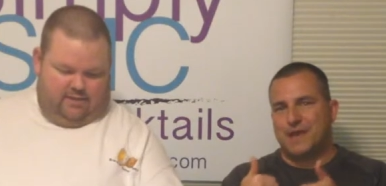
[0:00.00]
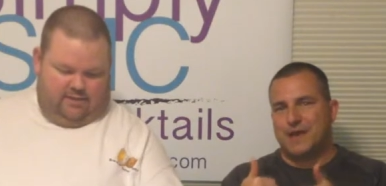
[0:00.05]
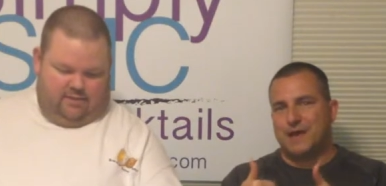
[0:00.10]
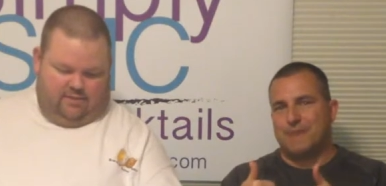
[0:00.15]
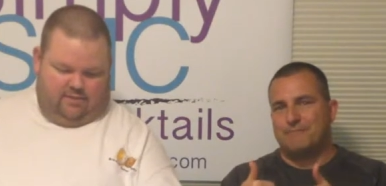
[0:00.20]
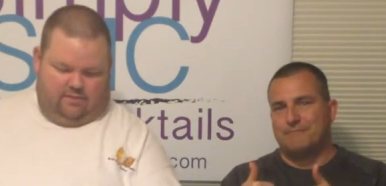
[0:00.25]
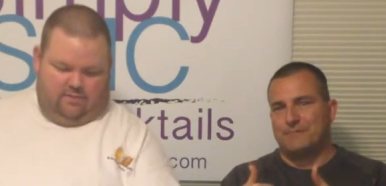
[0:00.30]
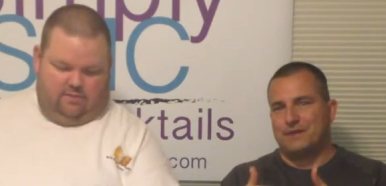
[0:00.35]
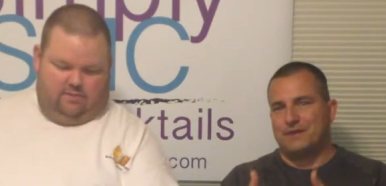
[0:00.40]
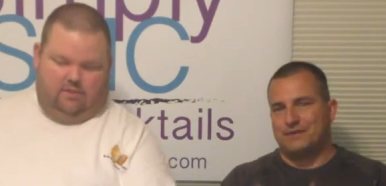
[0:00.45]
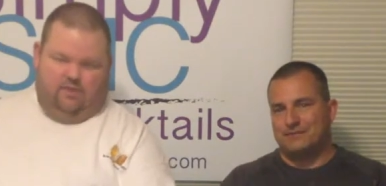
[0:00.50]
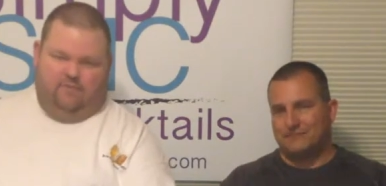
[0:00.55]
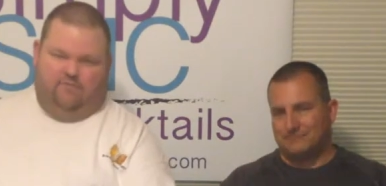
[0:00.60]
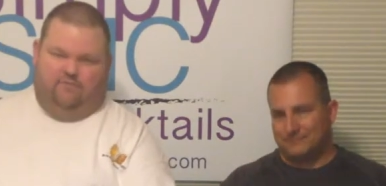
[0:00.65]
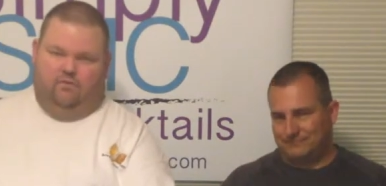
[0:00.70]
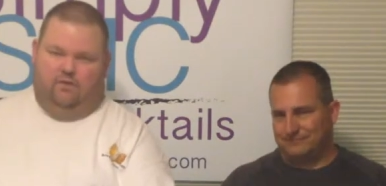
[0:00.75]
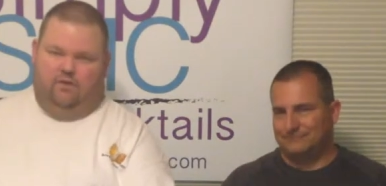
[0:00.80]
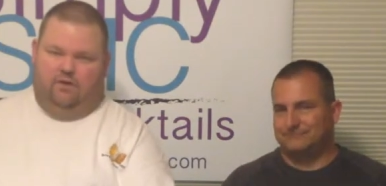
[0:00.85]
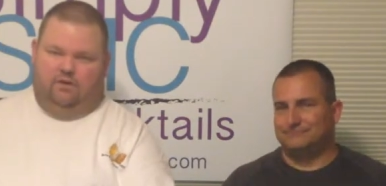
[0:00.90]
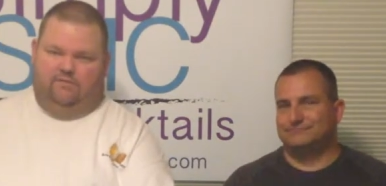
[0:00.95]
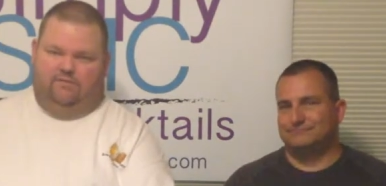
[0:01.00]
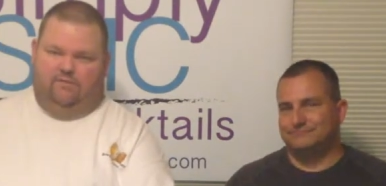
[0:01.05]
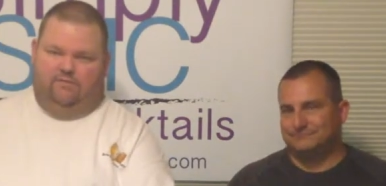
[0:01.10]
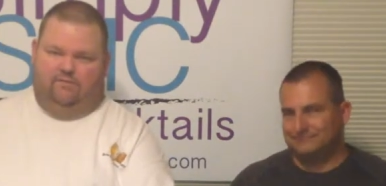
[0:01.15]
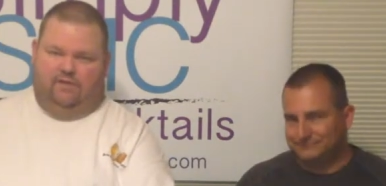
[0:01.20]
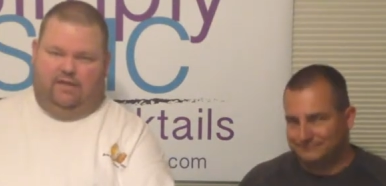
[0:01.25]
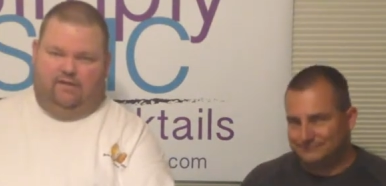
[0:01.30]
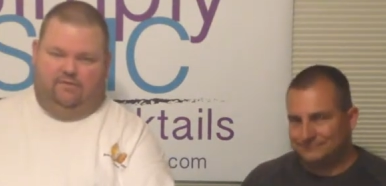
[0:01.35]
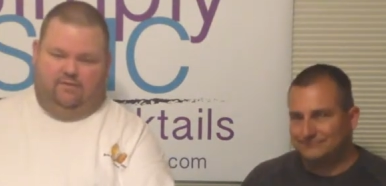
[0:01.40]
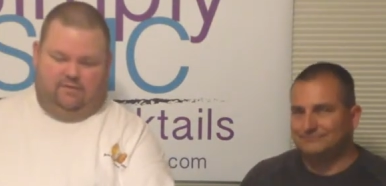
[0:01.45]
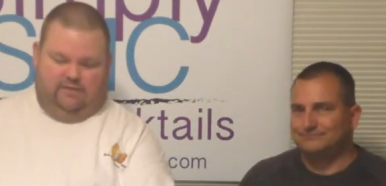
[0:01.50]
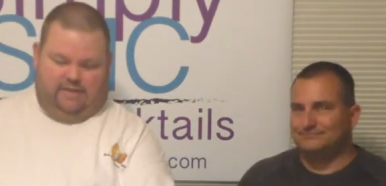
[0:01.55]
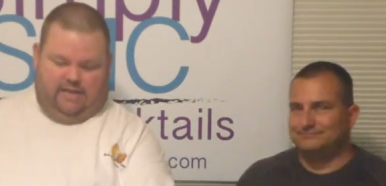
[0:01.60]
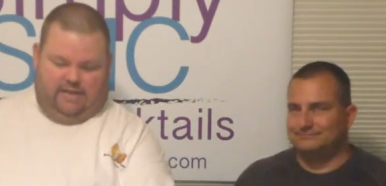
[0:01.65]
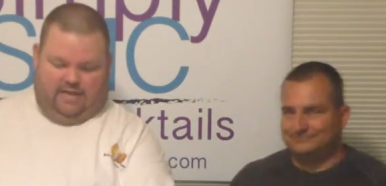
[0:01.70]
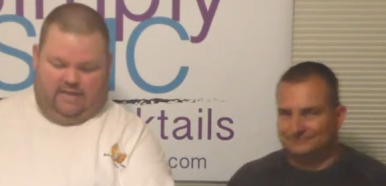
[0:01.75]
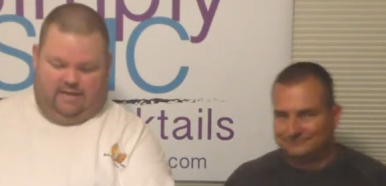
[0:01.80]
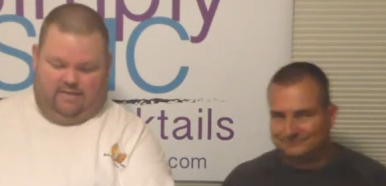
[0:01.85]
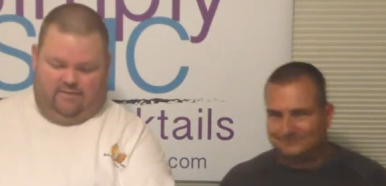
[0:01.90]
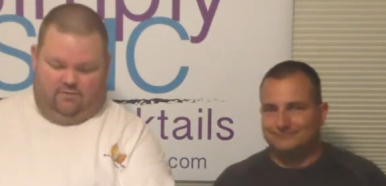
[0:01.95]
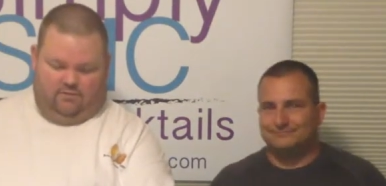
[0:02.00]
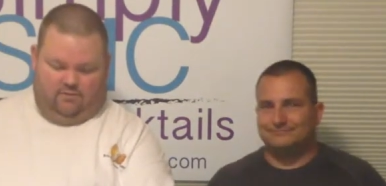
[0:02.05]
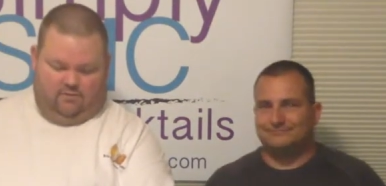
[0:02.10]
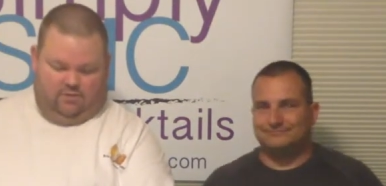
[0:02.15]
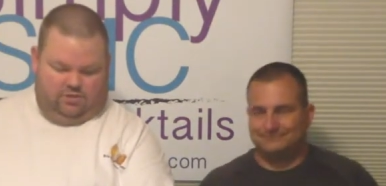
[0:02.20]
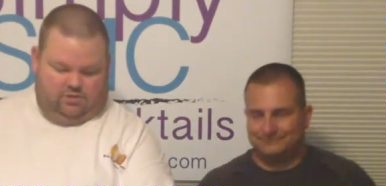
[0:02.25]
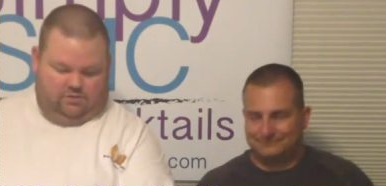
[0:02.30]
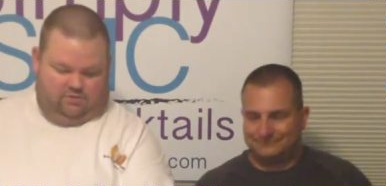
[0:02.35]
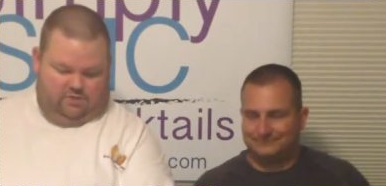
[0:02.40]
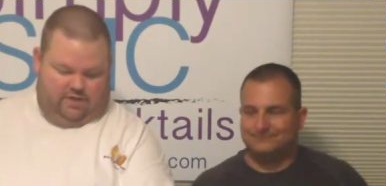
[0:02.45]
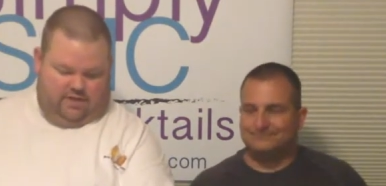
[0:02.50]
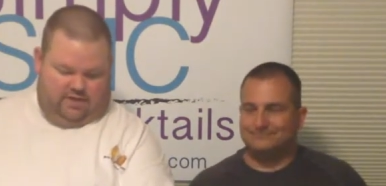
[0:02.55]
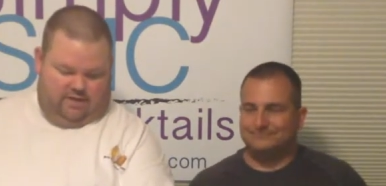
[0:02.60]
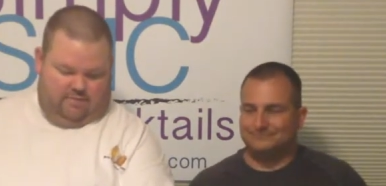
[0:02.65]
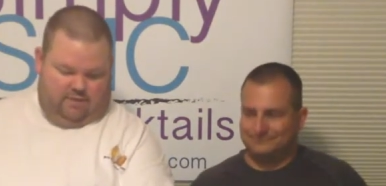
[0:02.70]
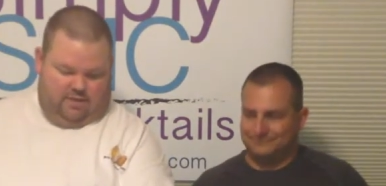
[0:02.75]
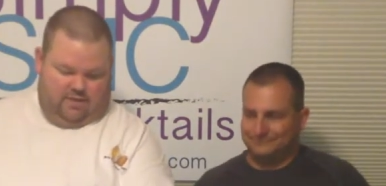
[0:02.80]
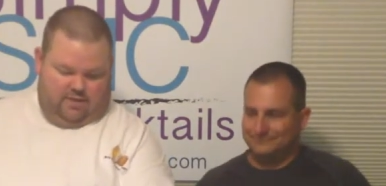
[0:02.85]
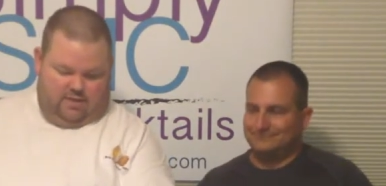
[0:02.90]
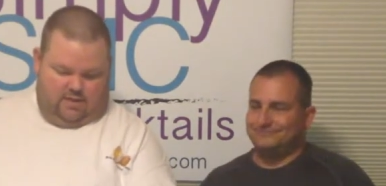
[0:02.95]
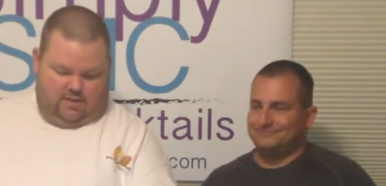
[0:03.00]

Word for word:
Speaker 1: the, the four different flavors they have the orange cream,